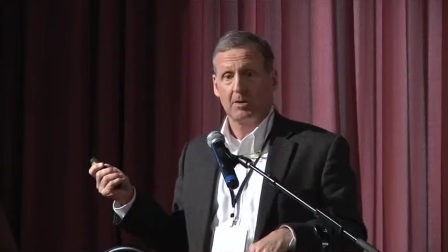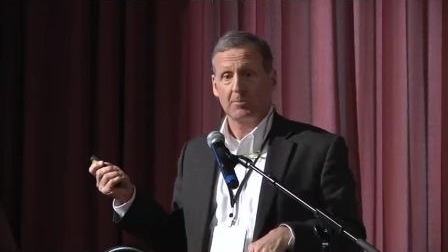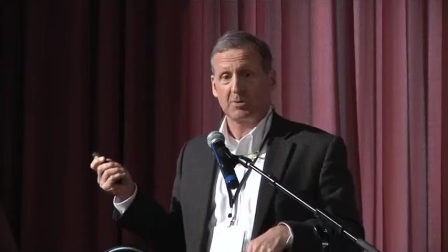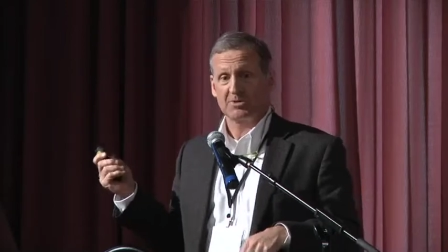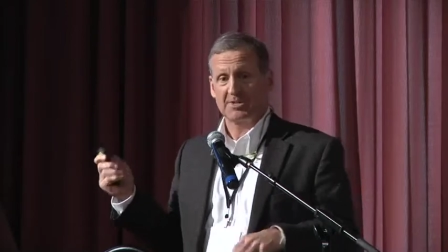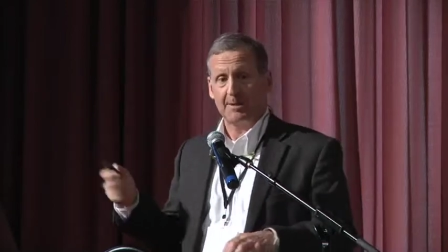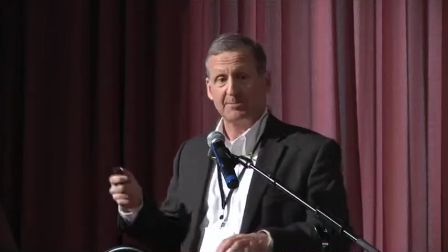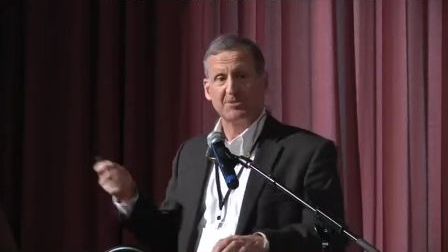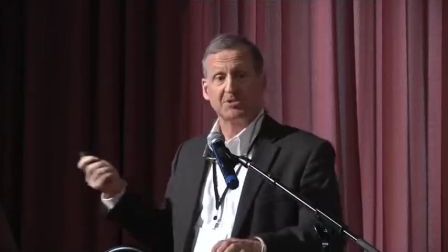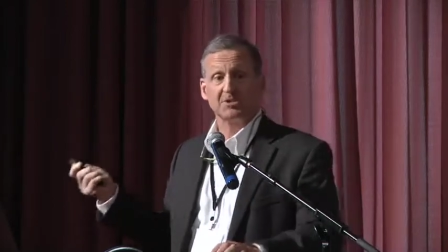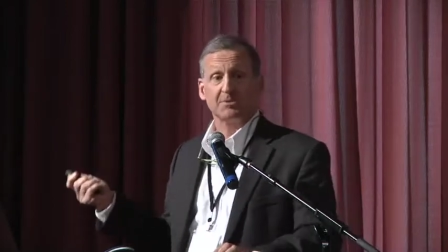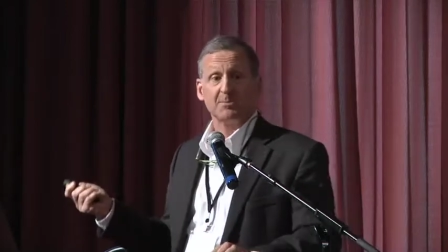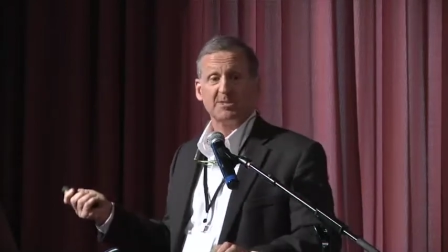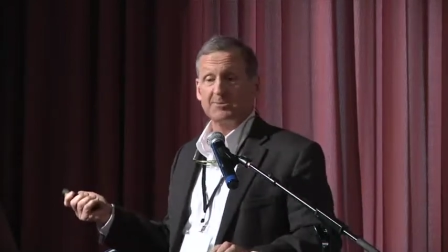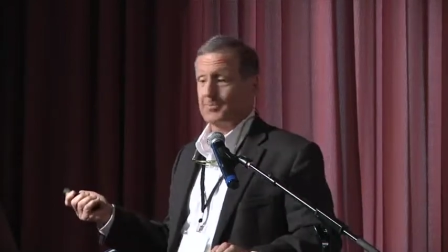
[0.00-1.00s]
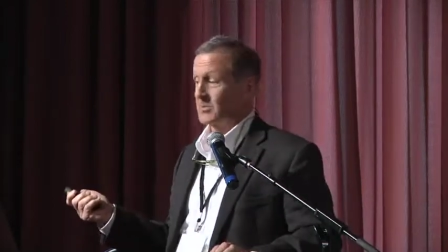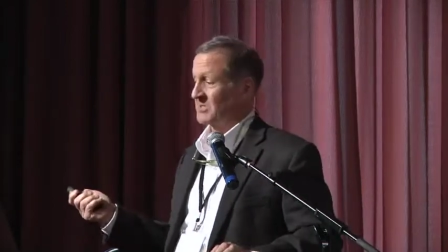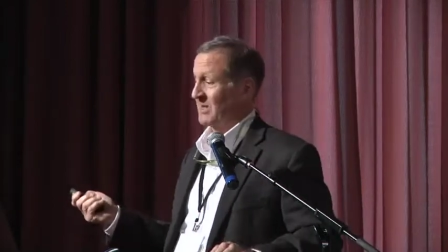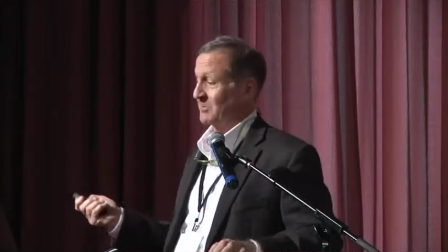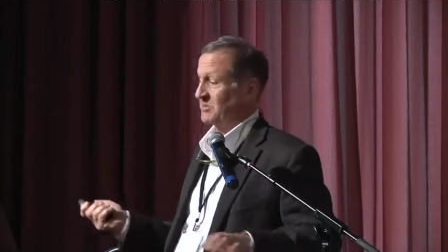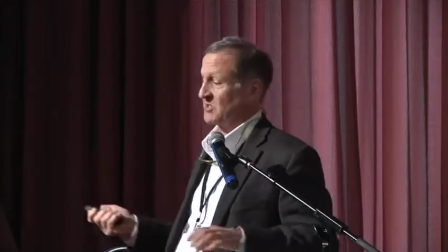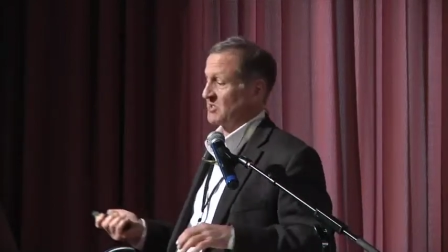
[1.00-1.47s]
Perceptions and
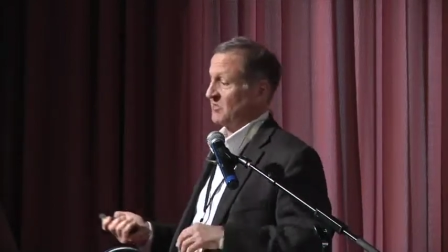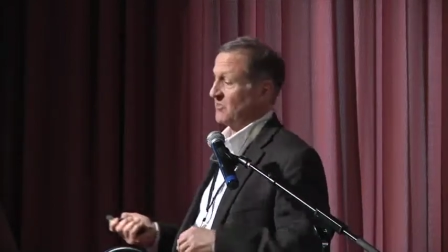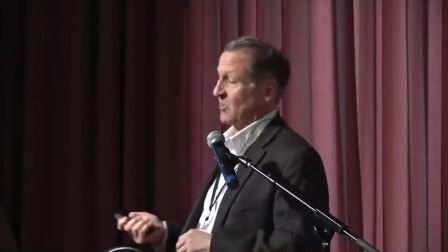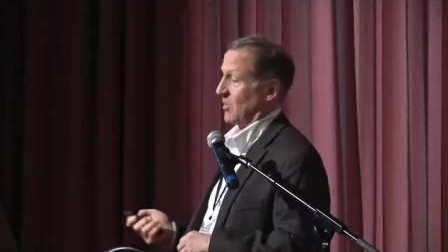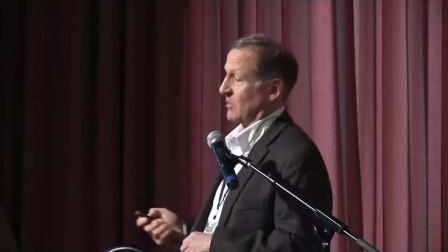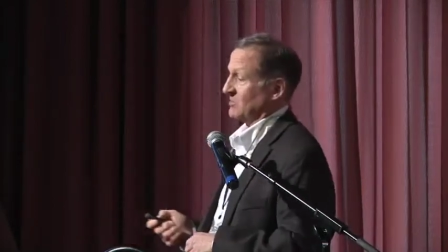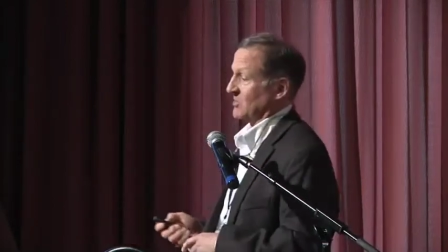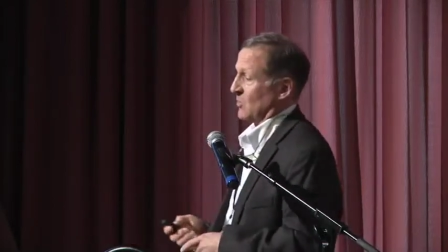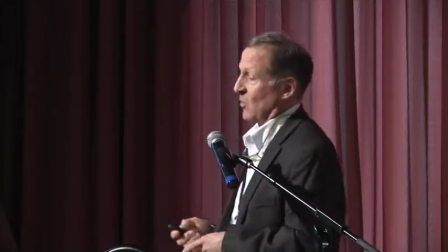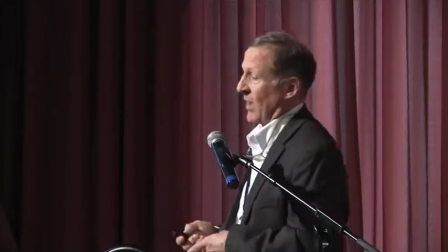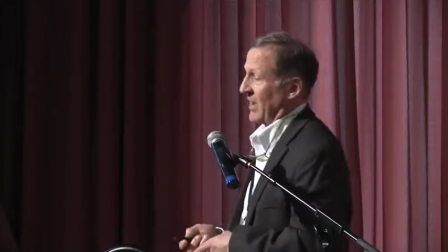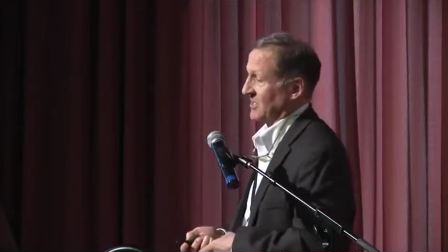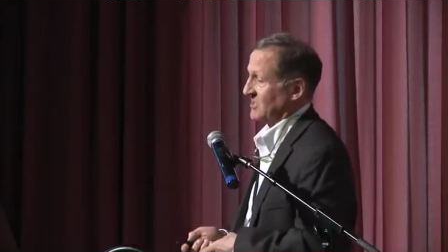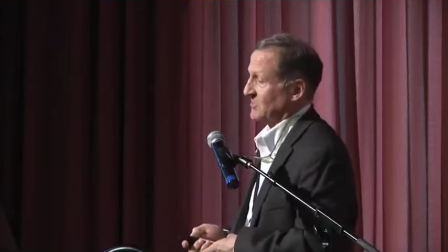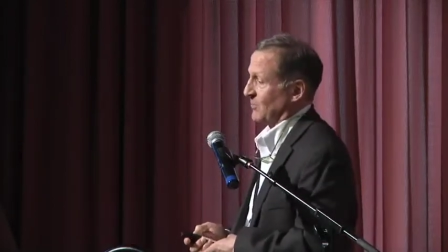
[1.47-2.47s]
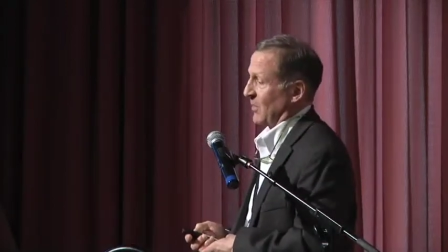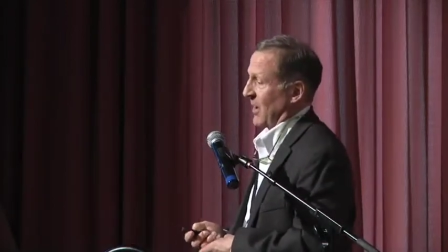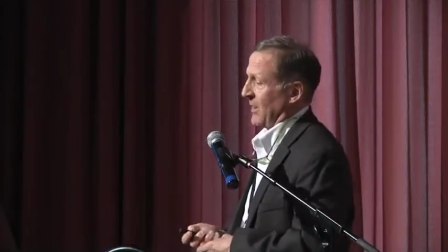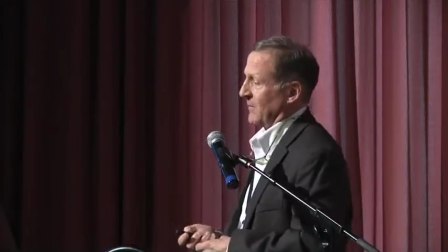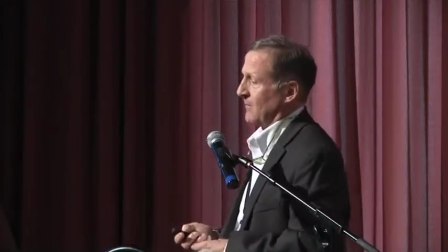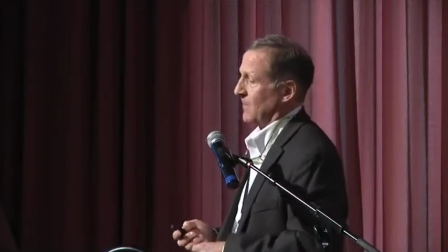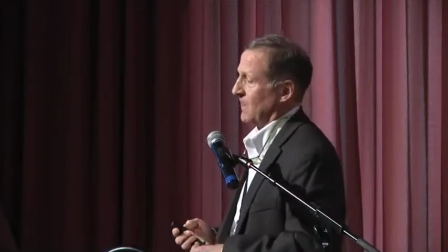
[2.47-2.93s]
misperceptions of norms are
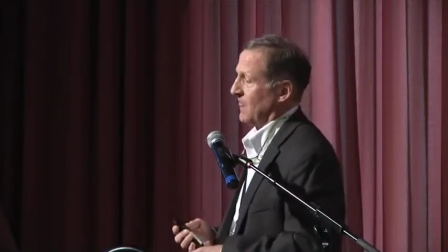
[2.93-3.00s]
widespread